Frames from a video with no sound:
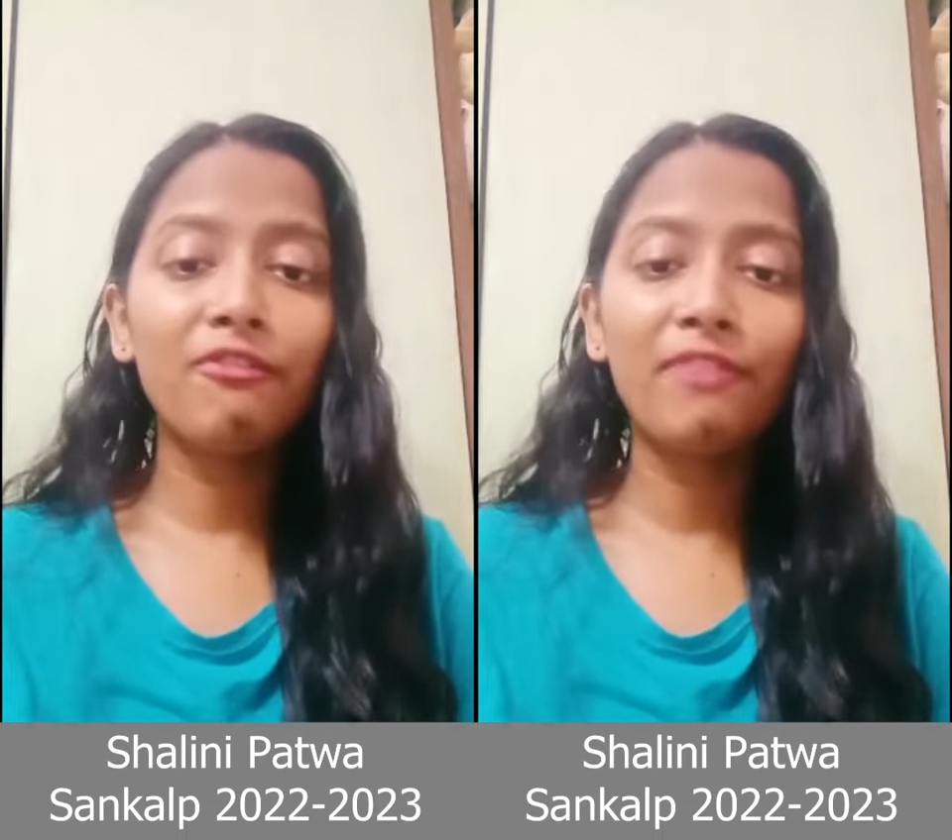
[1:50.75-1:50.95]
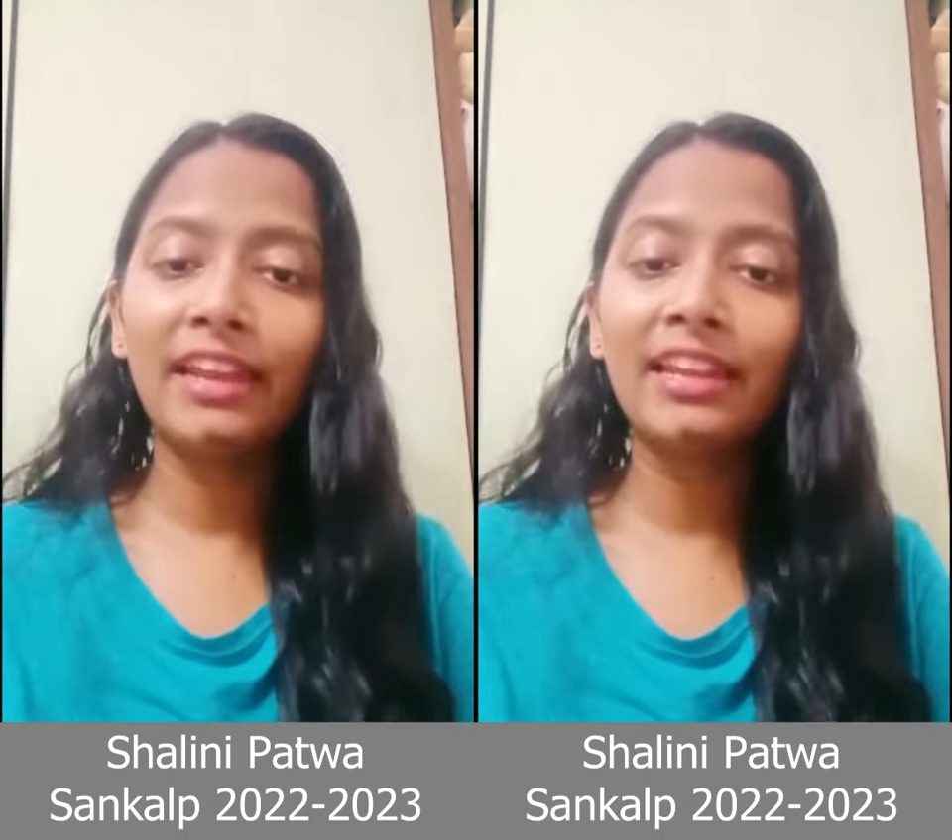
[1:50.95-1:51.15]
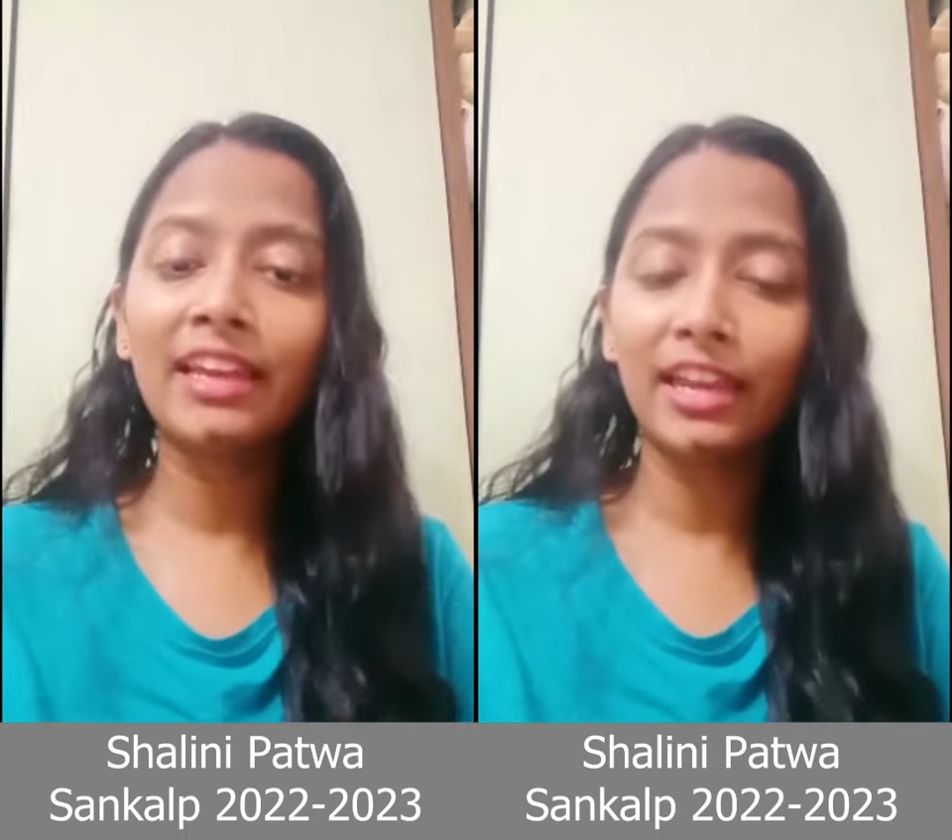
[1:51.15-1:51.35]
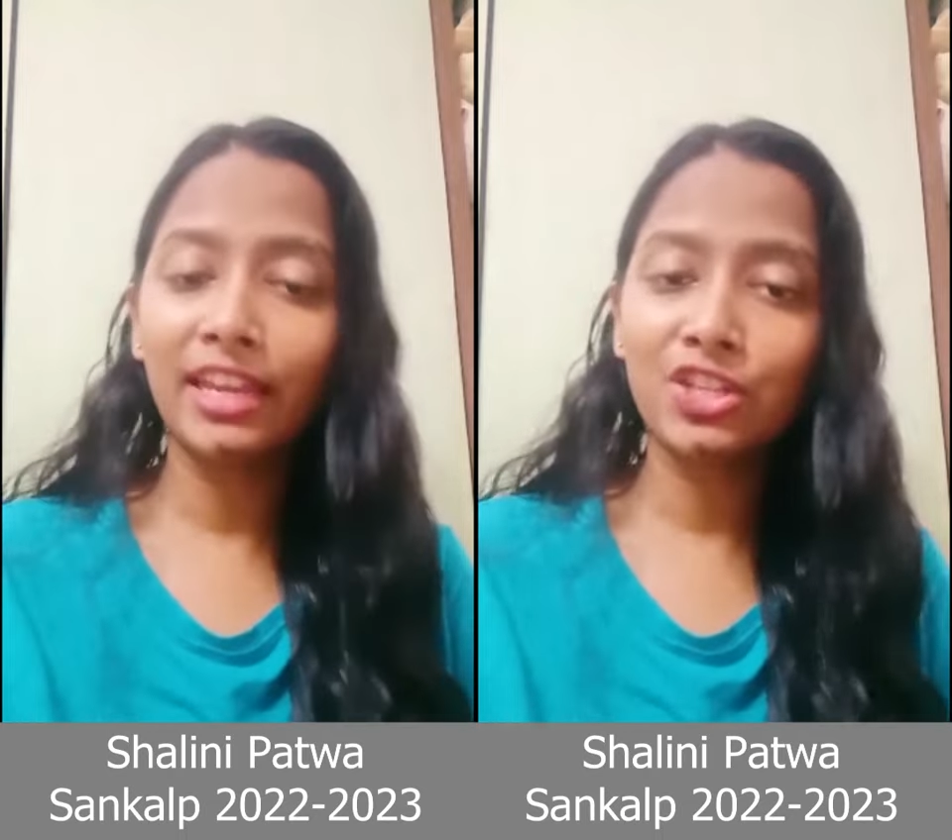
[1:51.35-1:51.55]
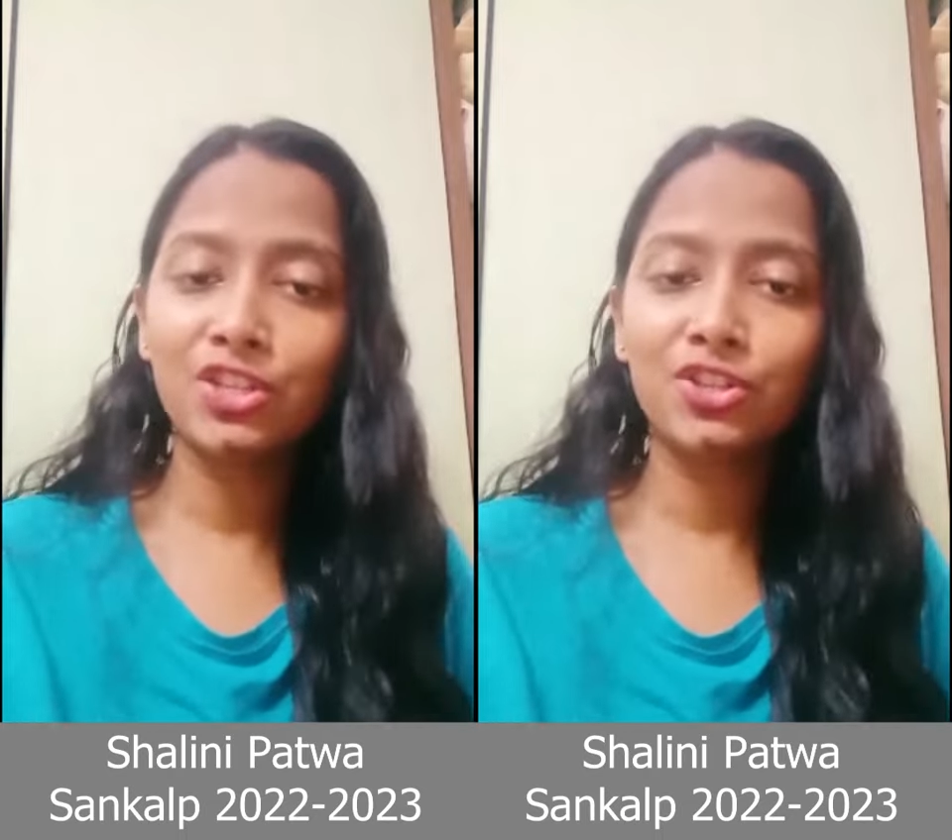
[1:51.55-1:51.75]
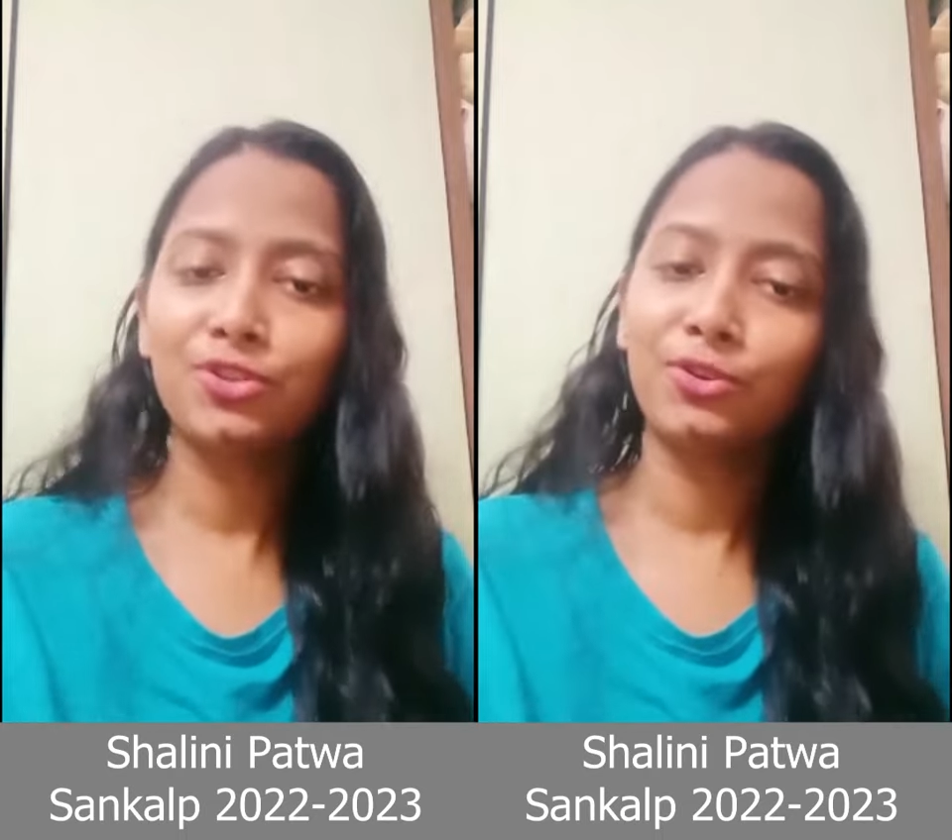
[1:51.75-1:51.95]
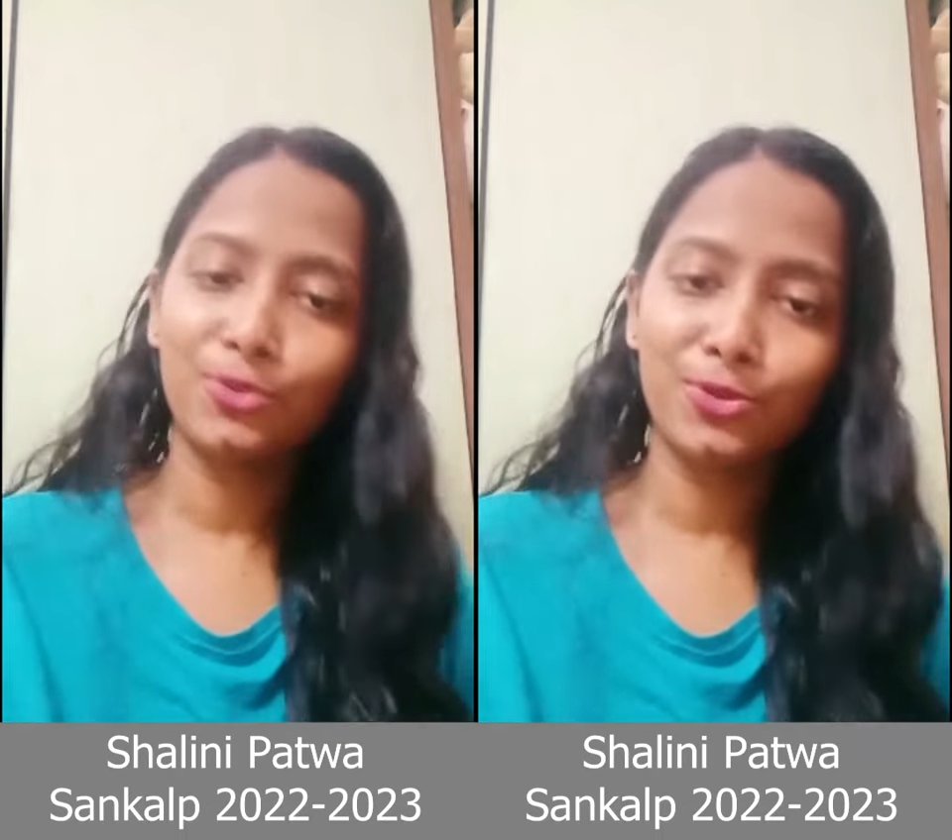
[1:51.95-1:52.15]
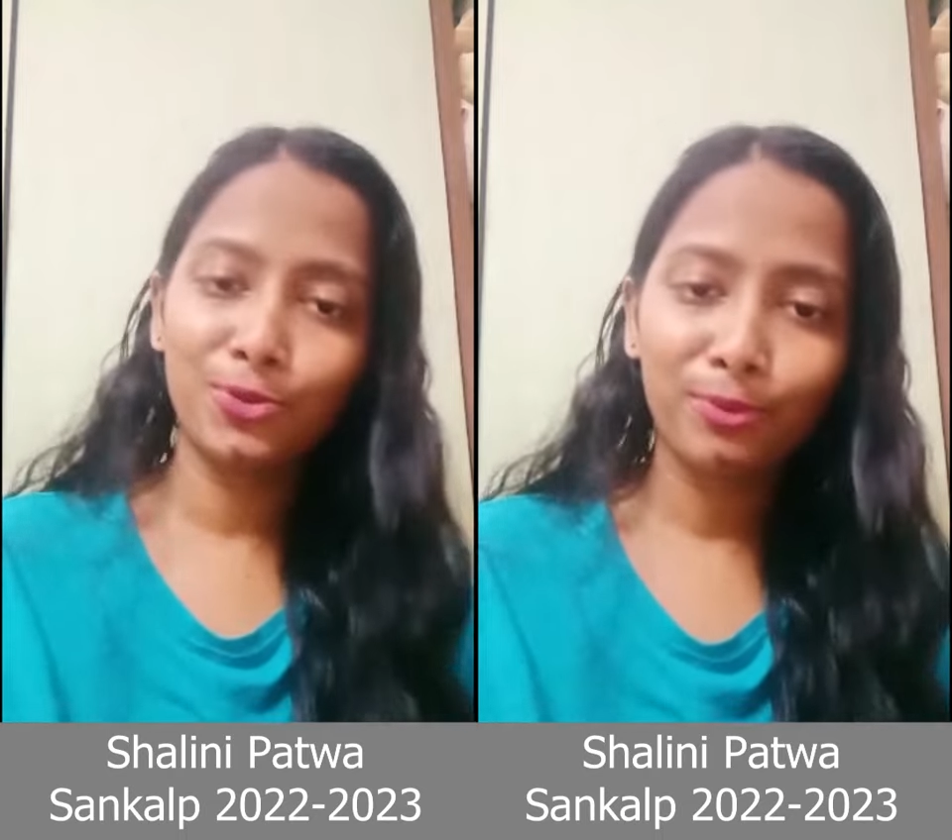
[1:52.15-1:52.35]
a will and courage to do
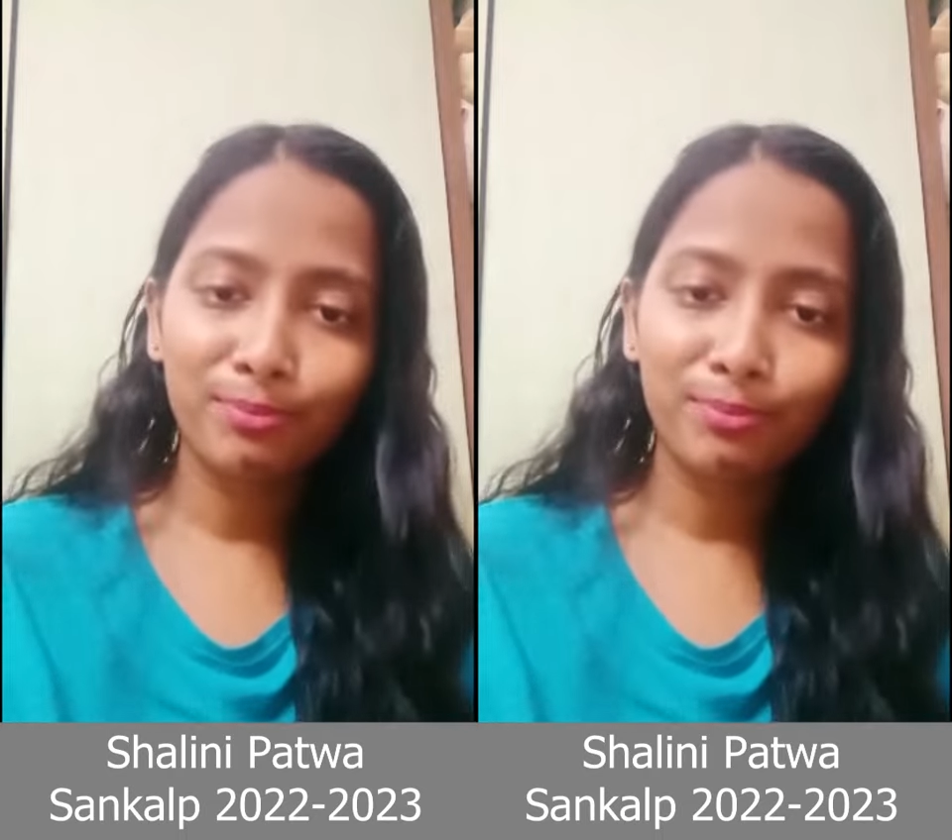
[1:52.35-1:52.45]
so.